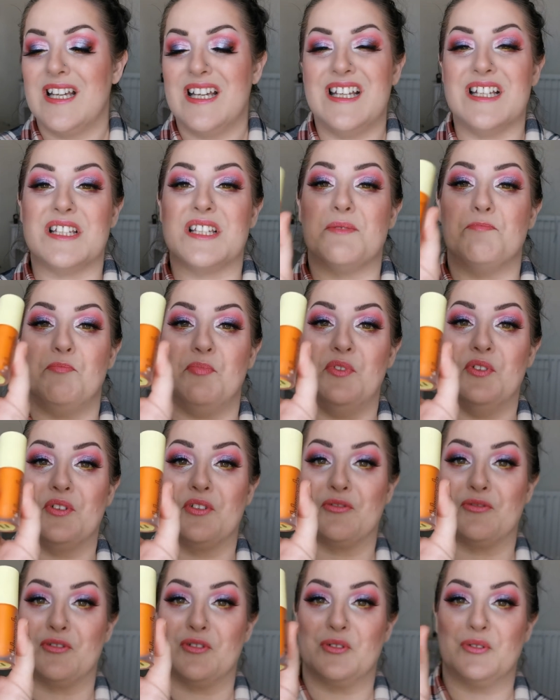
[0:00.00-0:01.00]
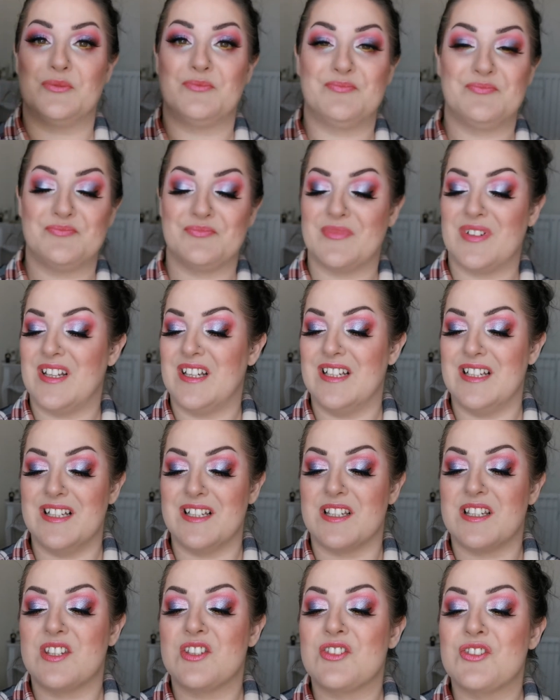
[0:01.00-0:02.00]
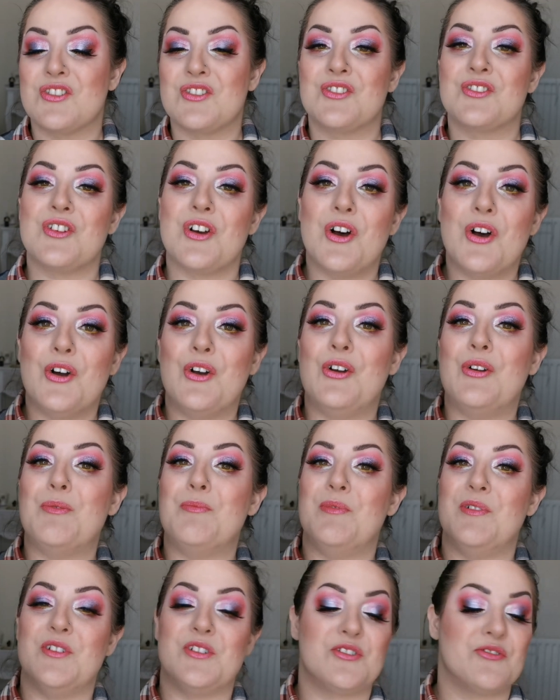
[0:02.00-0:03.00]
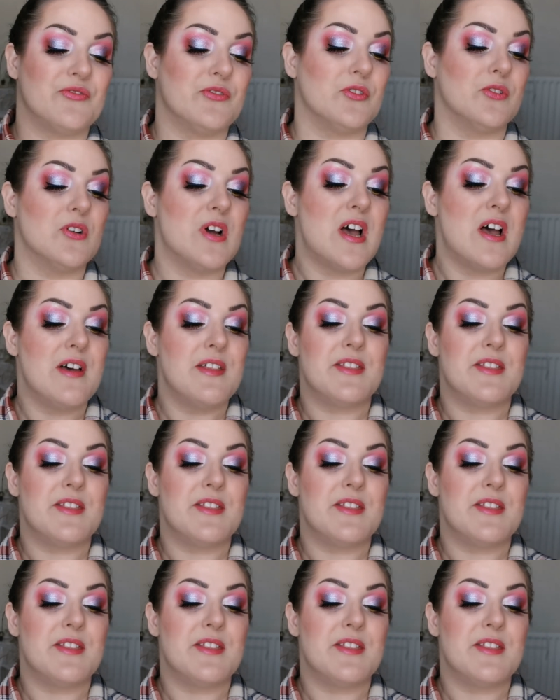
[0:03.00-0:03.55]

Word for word: It's beautiful. It is so beautiful.